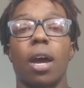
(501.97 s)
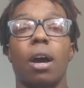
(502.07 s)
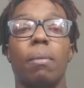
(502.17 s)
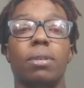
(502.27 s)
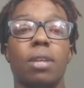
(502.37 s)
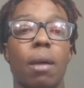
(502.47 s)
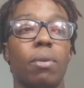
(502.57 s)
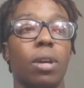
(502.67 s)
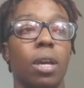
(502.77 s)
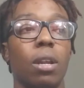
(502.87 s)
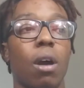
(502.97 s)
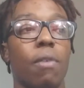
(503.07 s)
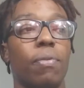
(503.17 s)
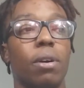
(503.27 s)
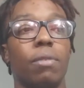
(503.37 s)
a table to eat
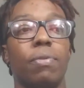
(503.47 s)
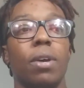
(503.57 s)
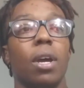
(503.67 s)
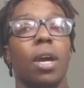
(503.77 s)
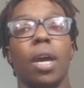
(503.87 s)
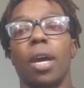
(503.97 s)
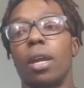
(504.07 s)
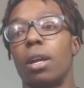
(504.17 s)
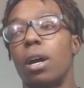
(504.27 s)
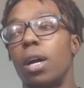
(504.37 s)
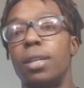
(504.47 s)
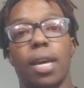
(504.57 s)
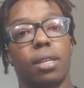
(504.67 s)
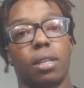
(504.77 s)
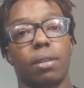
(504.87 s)
off of, and a
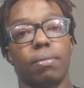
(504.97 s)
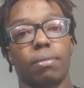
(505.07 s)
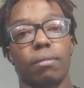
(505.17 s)
desk.